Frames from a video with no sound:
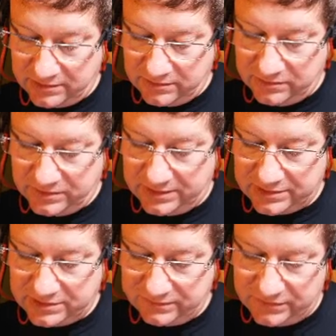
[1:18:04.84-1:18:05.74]
1
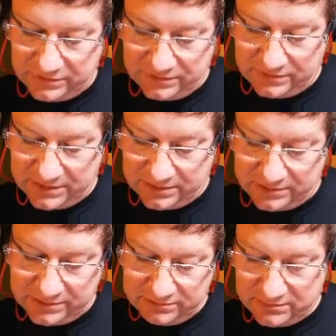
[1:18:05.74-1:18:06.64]
action every 2
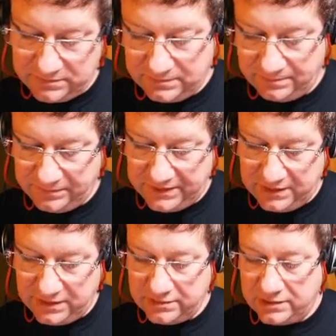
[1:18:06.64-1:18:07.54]
rounds. I'm
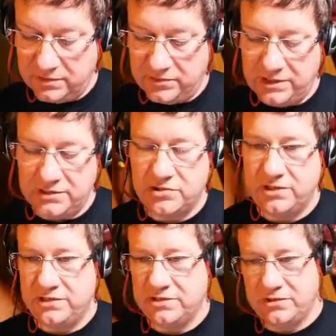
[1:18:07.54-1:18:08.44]
going to go with the
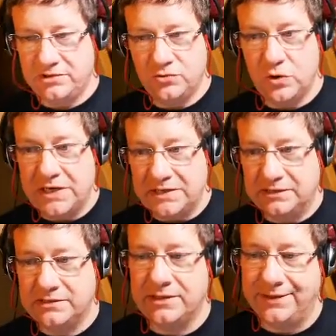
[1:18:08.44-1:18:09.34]
energy draining
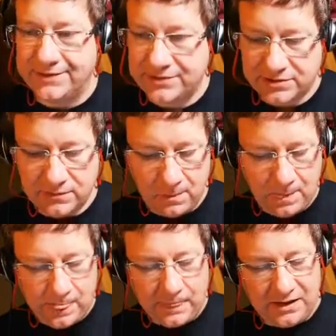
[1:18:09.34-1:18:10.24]
touch,
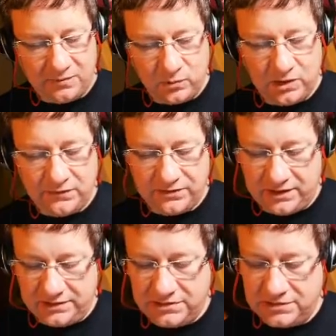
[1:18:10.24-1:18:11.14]
and we'll have that
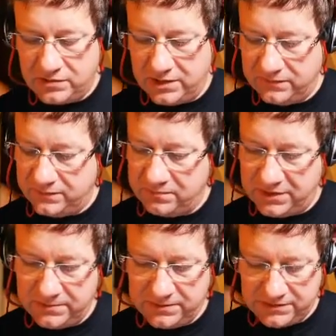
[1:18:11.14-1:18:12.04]
energy drain from
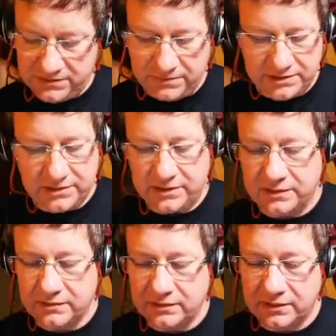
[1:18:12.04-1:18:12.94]
maybe the
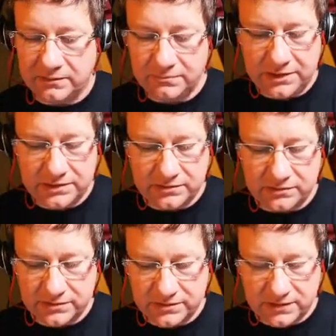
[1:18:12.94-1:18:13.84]
spitting beetles.
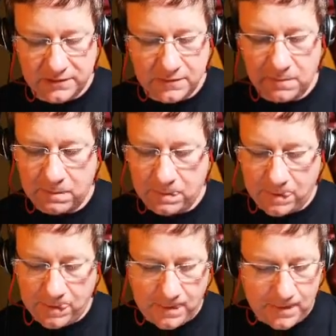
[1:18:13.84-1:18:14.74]
So
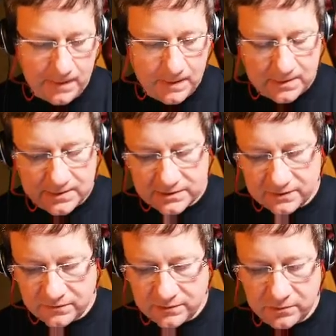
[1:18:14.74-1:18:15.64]
let's have a
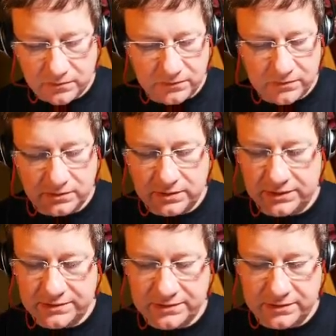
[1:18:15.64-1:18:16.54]
look at what we've got
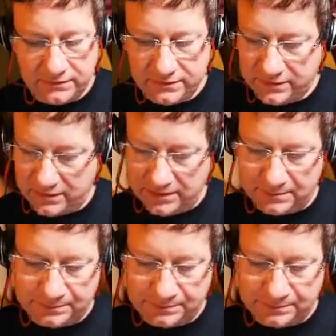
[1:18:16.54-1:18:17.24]
underneath the